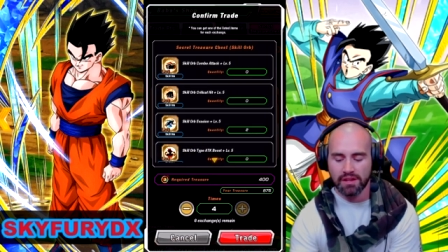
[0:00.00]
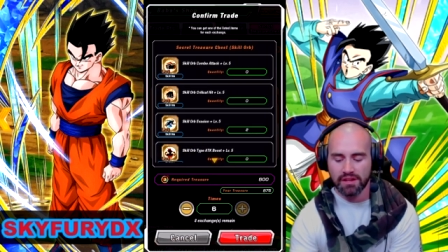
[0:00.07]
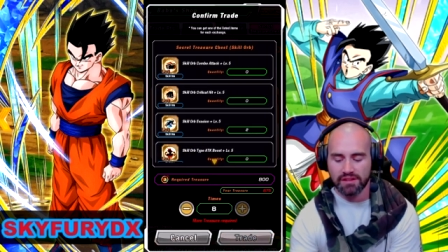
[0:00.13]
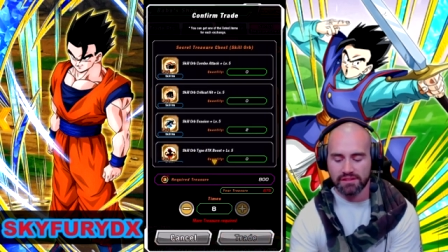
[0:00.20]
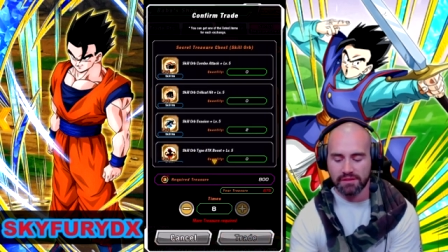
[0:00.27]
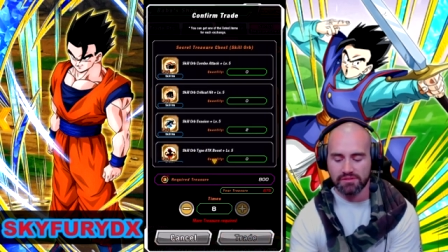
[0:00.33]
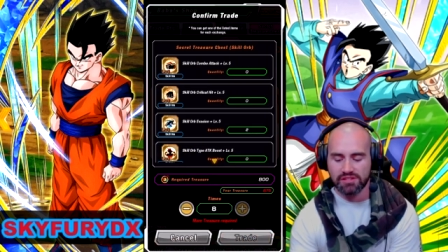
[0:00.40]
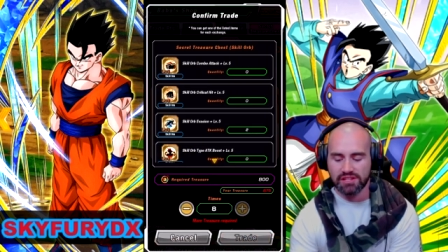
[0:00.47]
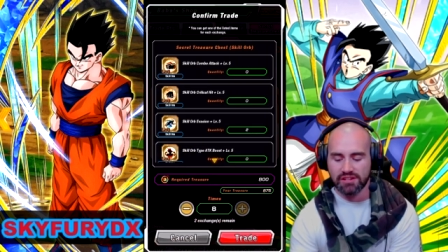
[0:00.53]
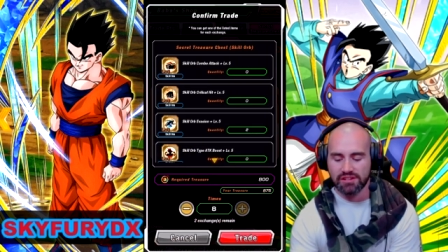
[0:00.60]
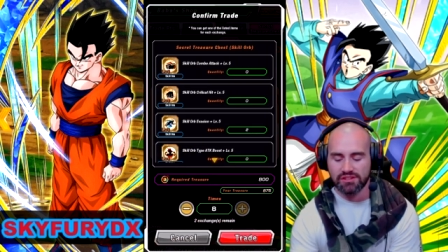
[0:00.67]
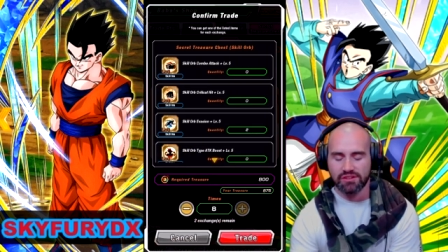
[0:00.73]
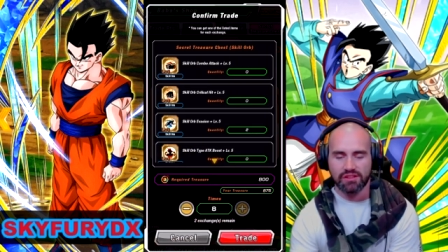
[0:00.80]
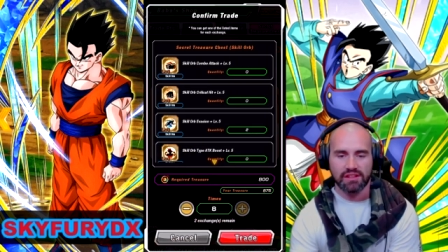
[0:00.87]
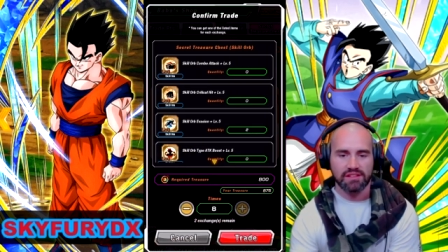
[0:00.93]
So I'm just going
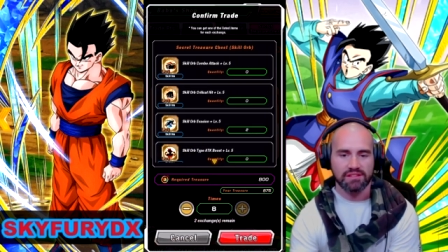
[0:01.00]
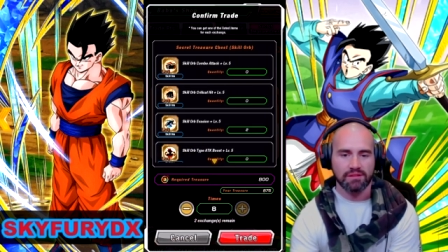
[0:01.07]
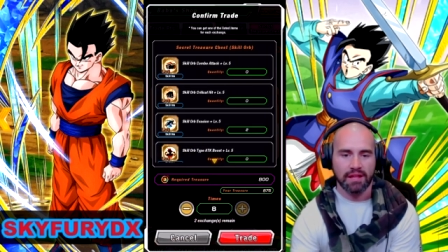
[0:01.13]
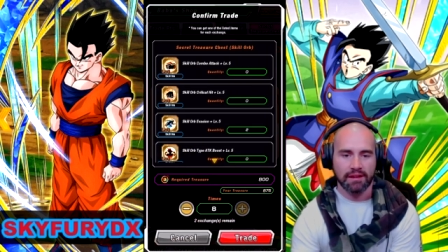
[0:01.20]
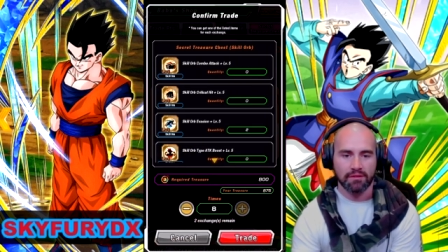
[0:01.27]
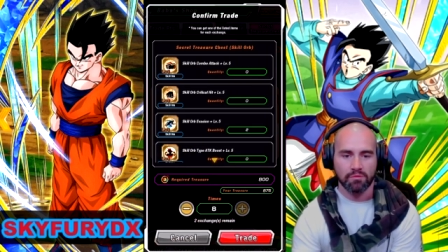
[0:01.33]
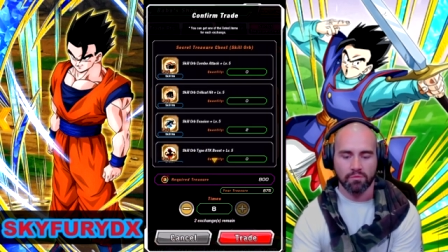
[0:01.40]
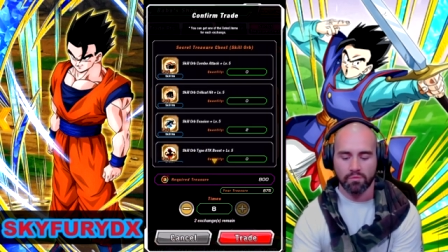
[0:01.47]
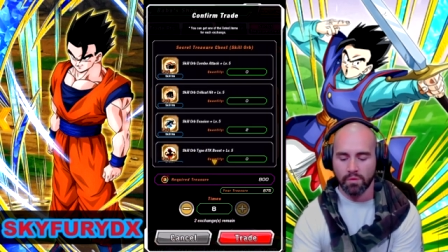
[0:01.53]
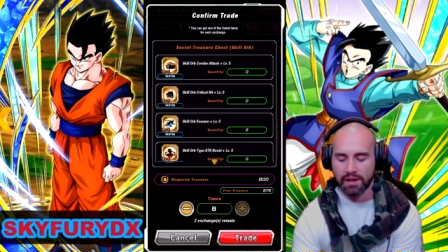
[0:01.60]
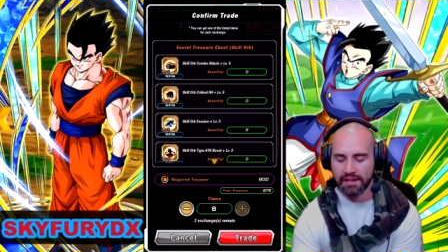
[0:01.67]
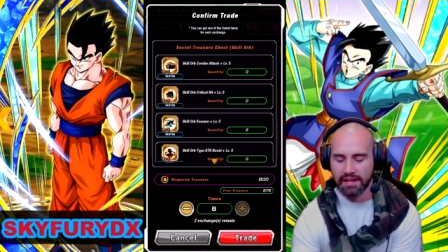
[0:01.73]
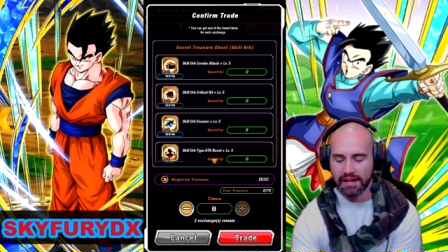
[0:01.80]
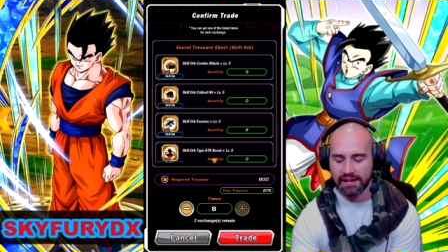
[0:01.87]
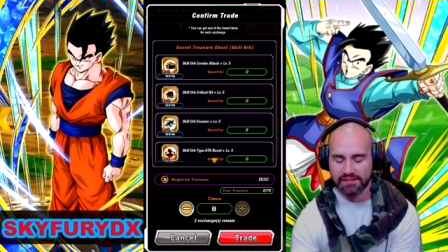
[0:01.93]
to do this like one
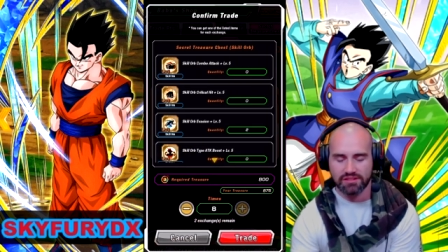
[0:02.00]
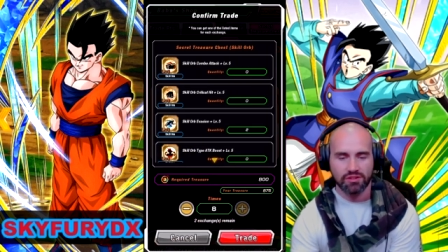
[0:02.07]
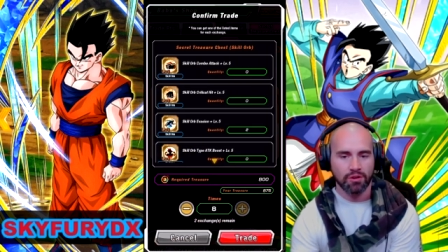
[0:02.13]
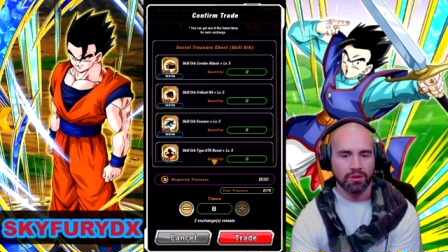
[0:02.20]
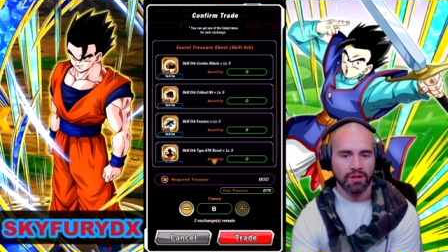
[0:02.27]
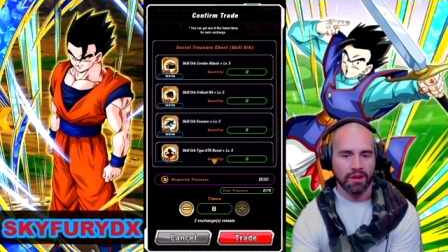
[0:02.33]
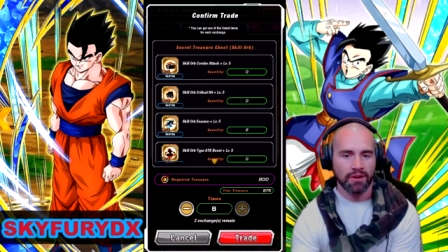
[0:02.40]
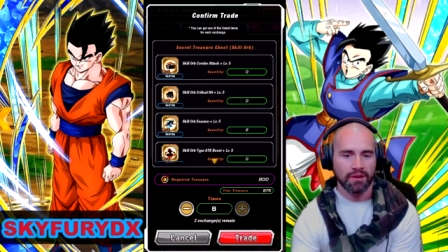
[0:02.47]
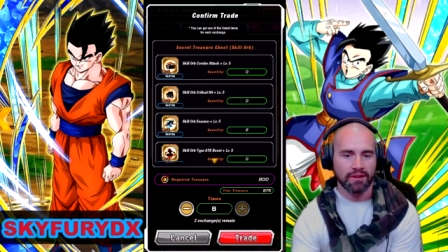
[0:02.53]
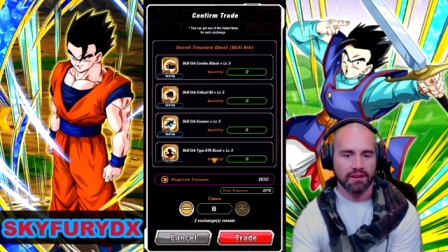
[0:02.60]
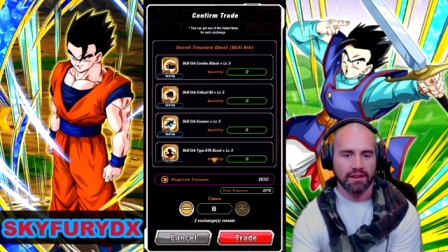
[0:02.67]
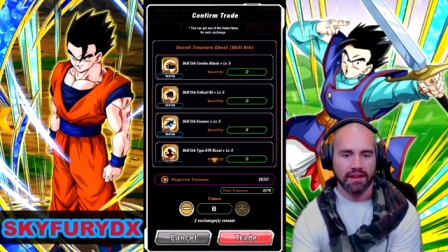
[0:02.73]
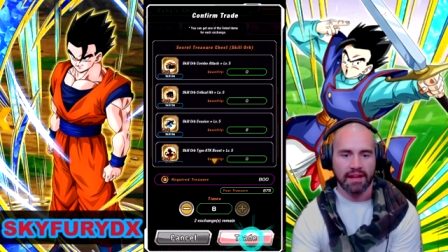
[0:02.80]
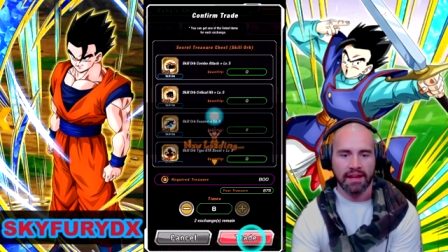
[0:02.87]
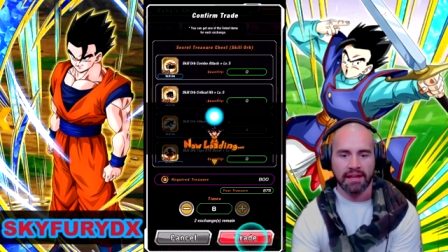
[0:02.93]
last YOLO
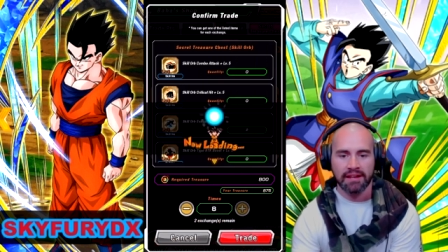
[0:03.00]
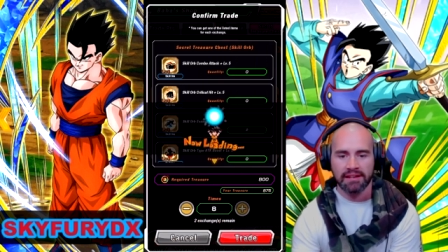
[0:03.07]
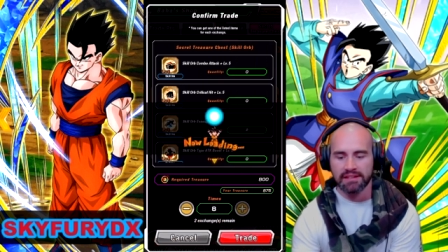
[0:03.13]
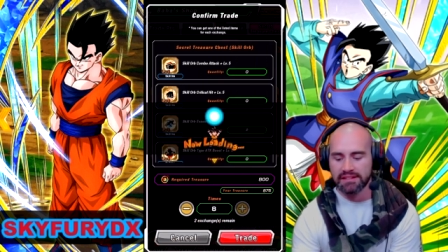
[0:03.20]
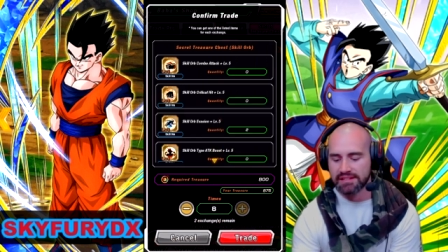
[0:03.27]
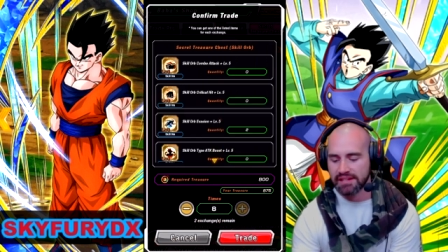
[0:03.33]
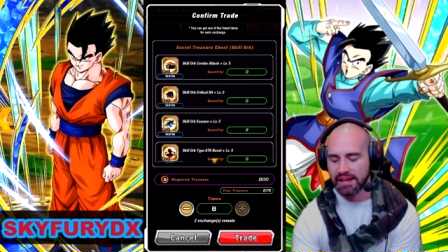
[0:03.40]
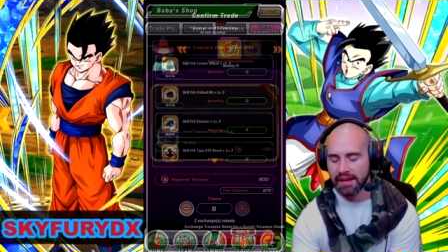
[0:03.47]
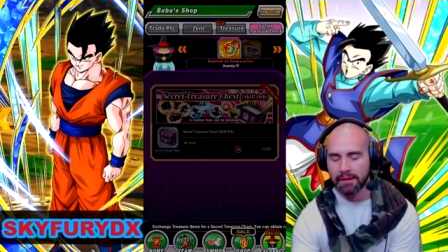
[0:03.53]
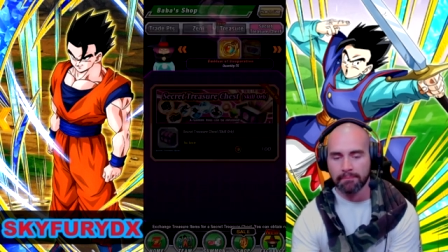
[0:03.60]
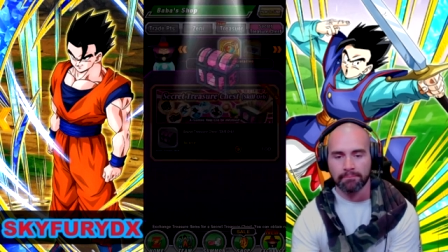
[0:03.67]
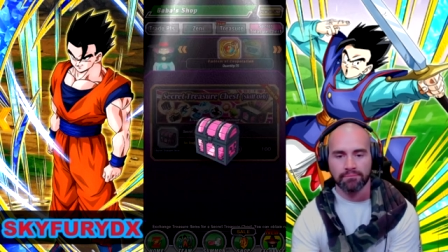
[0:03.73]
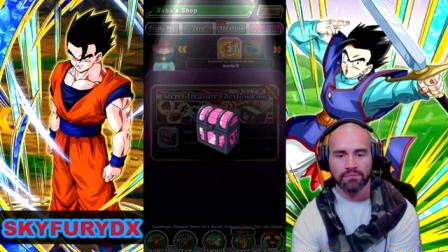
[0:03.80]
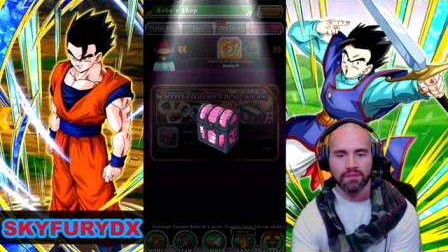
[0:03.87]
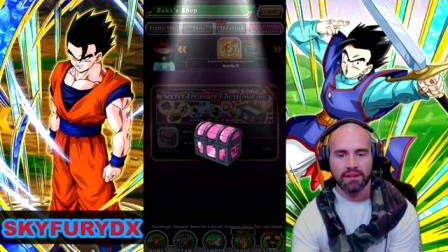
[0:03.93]
and um,
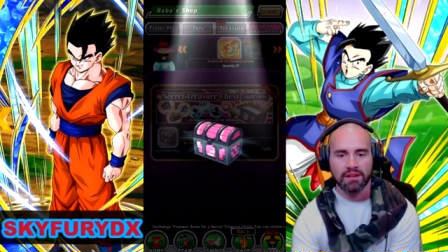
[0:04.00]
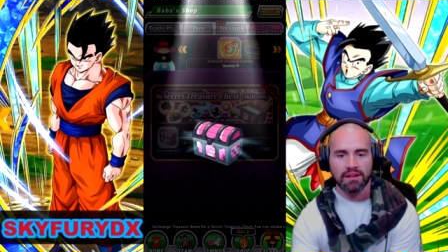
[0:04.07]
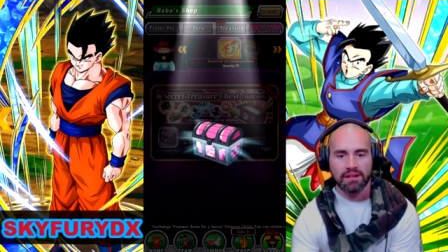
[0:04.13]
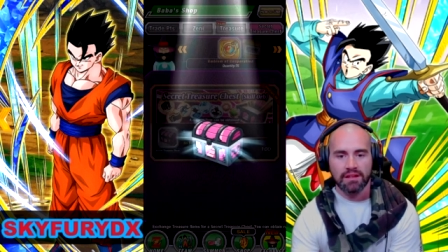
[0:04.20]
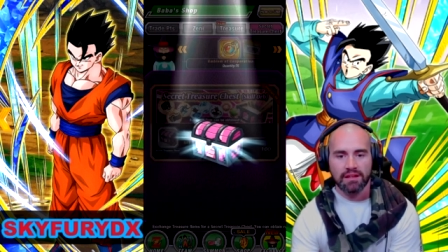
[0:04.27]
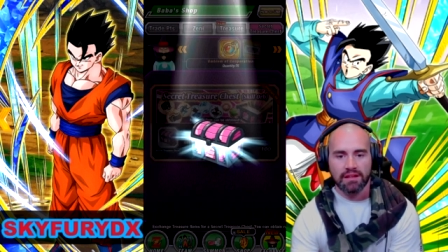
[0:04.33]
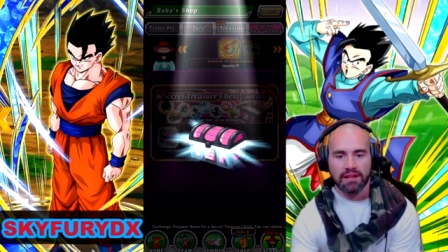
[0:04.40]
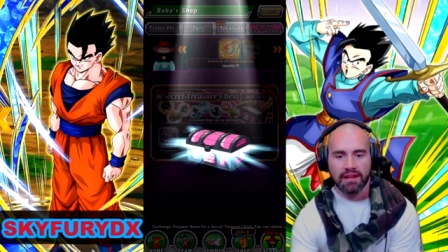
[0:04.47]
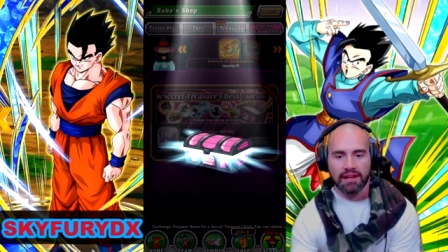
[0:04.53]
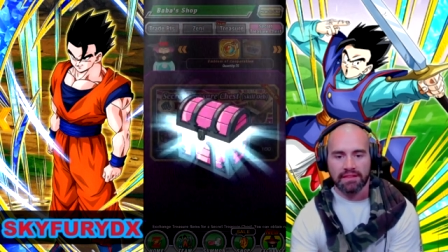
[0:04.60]
and